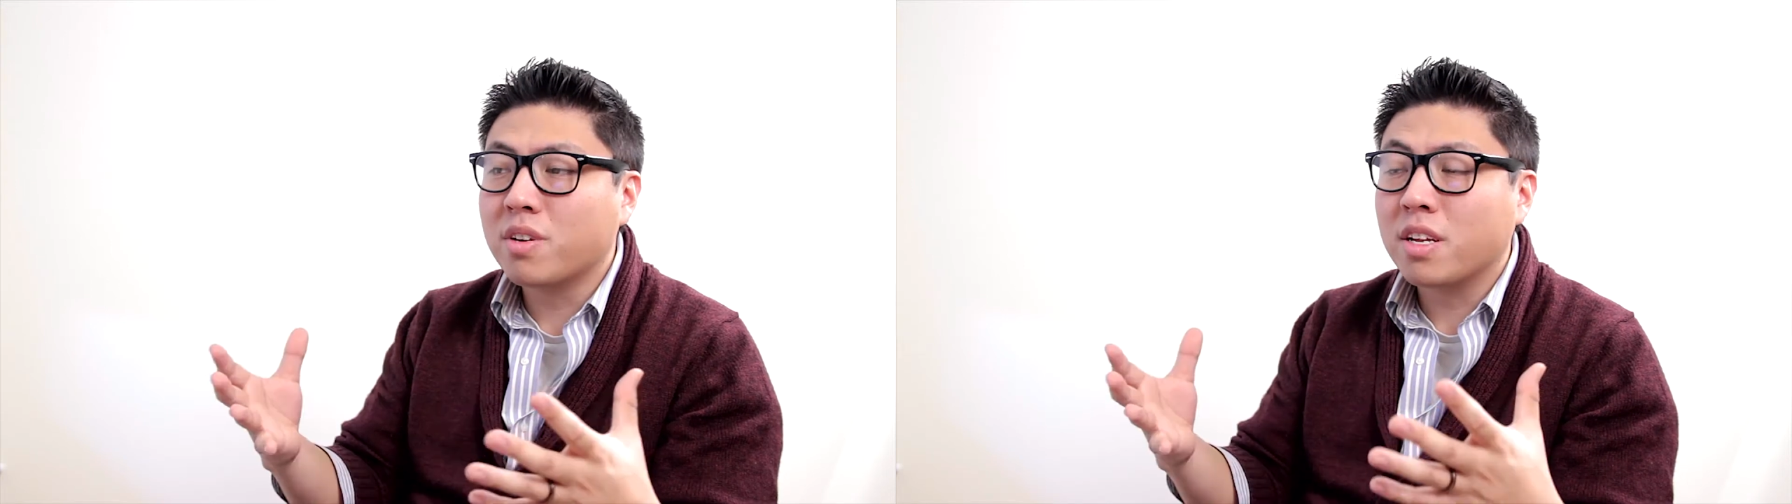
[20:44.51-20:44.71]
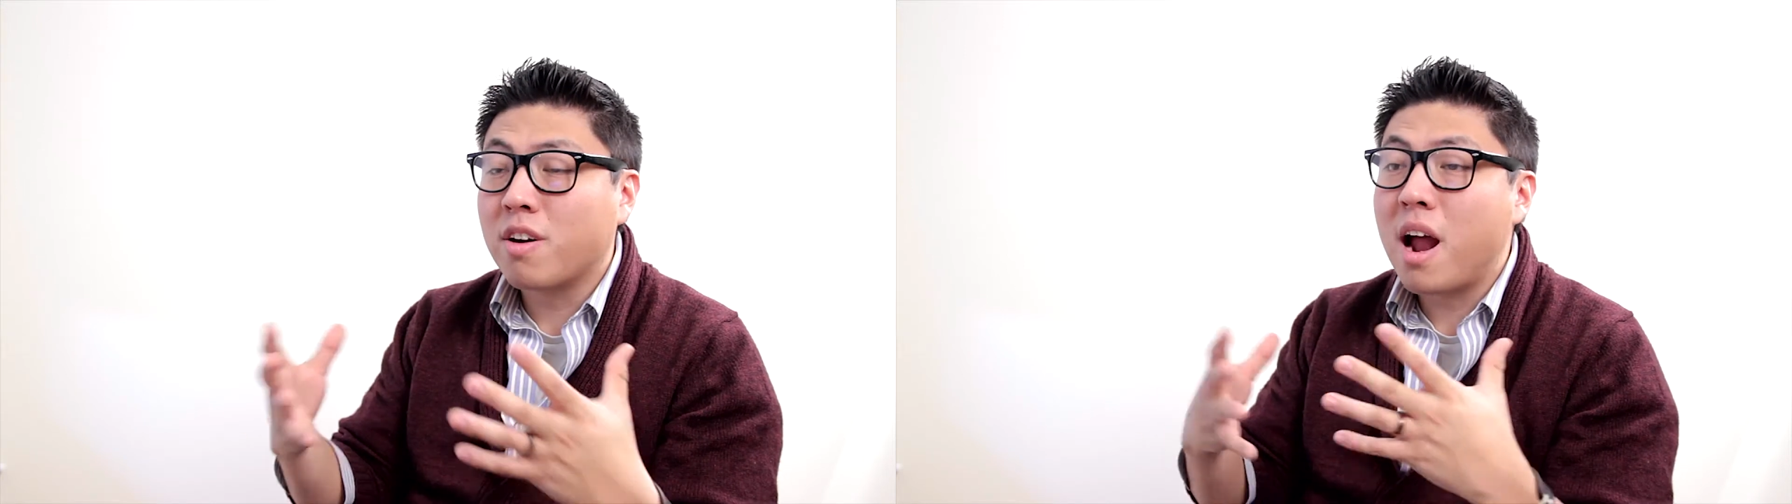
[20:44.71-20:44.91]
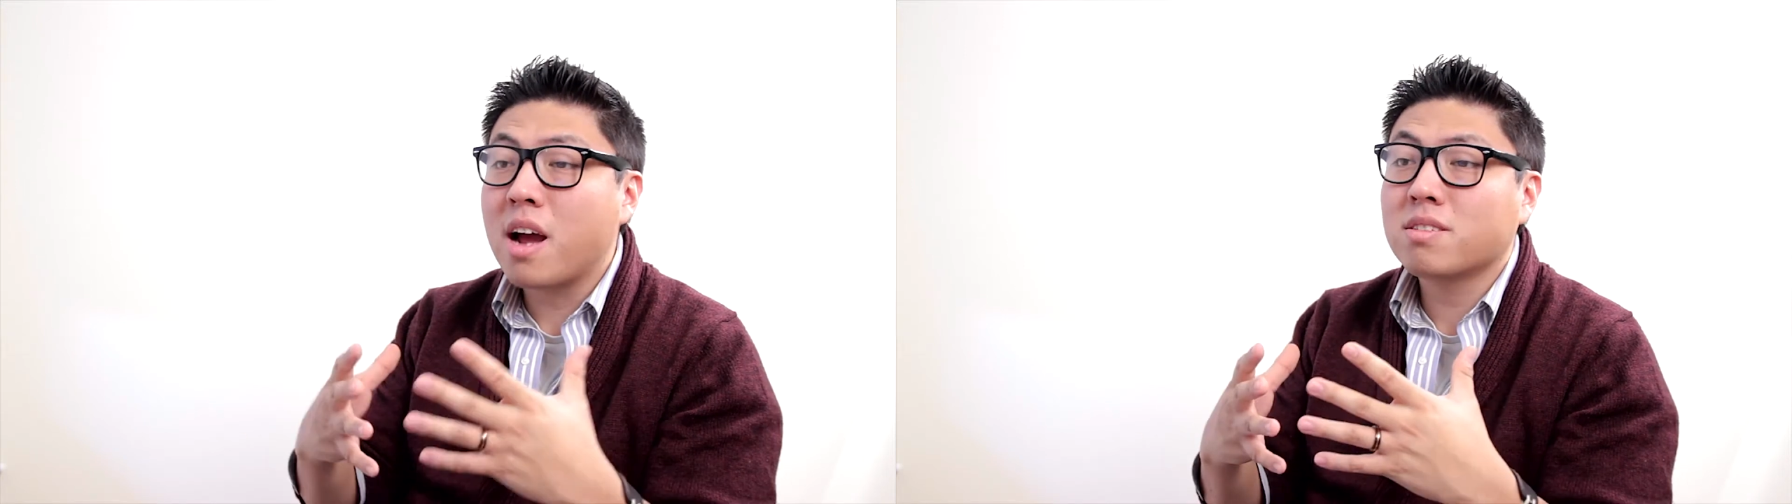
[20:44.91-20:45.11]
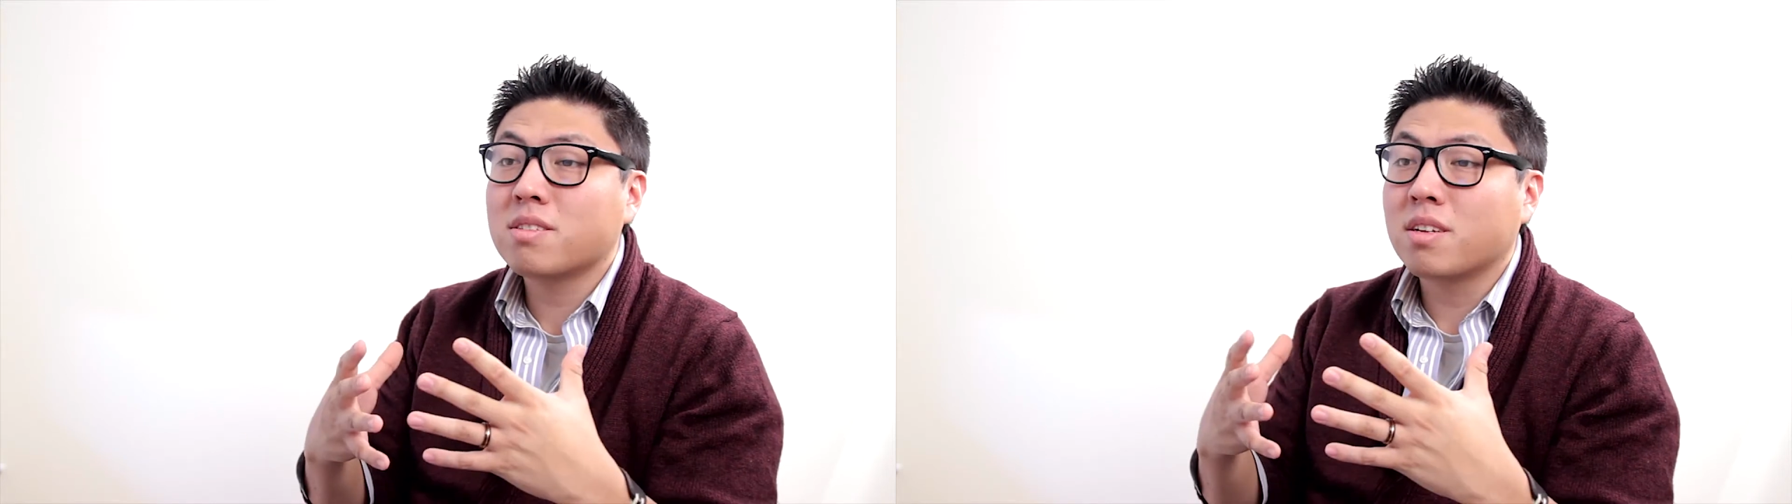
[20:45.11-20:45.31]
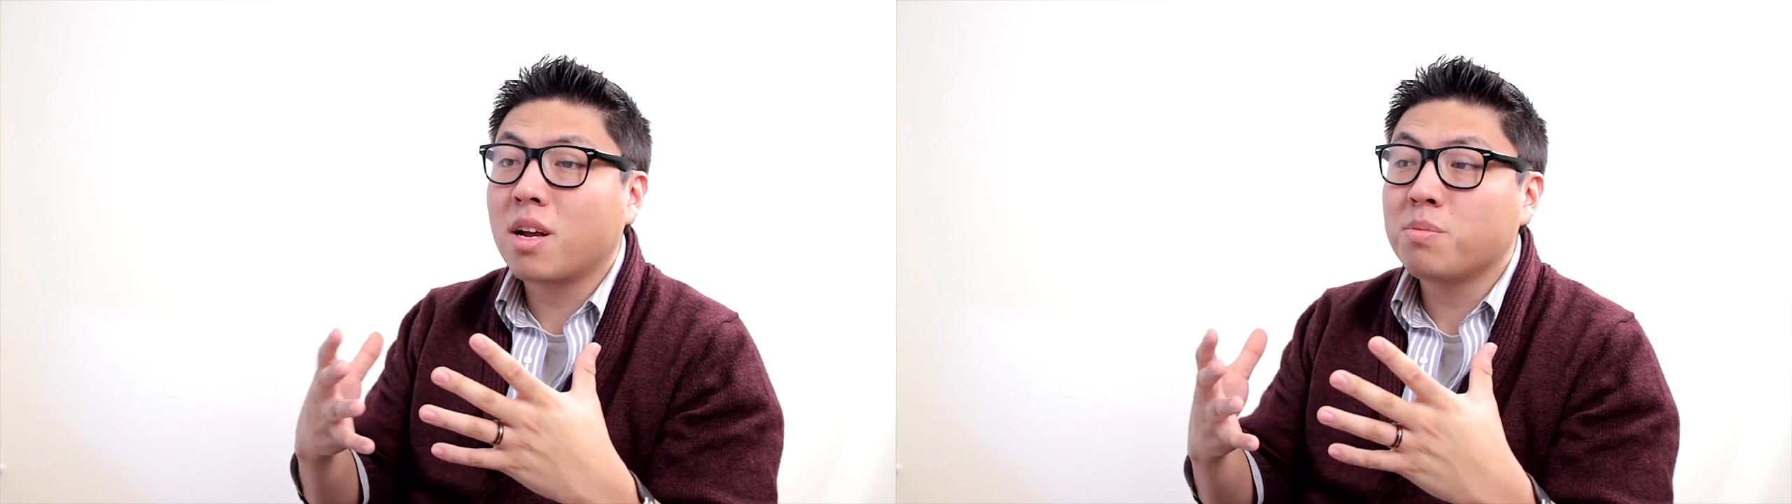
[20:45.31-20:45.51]

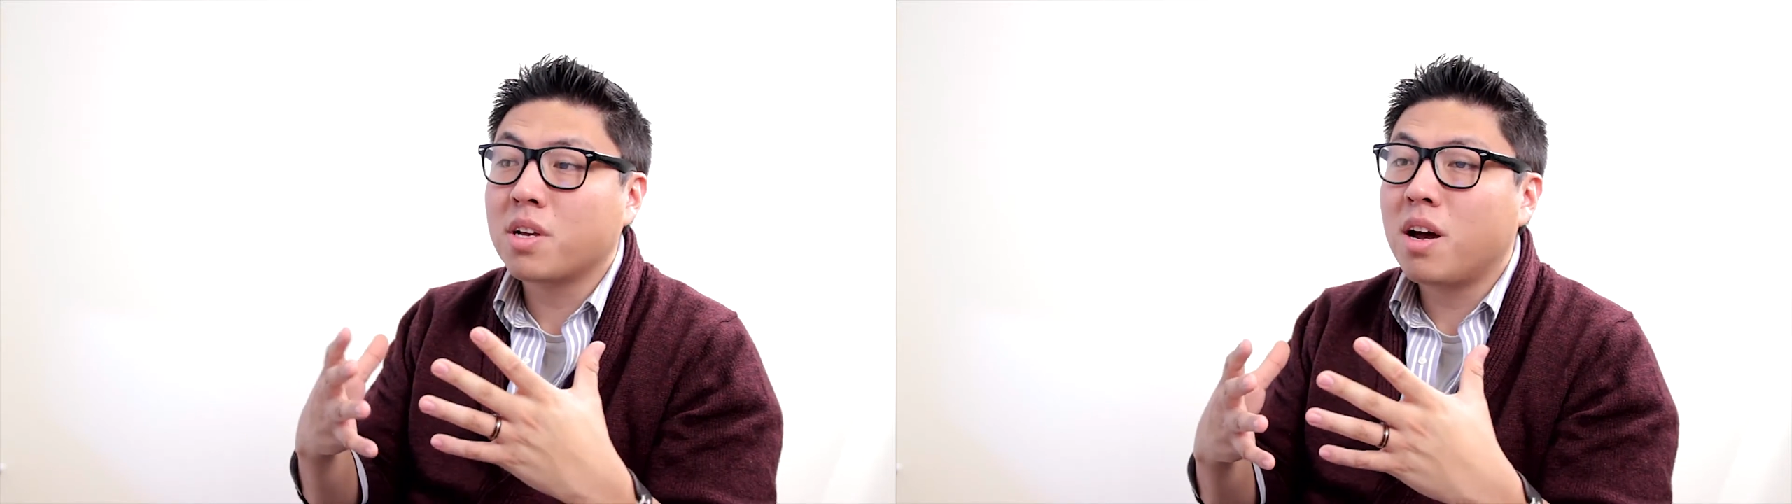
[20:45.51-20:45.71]
interacts and comes in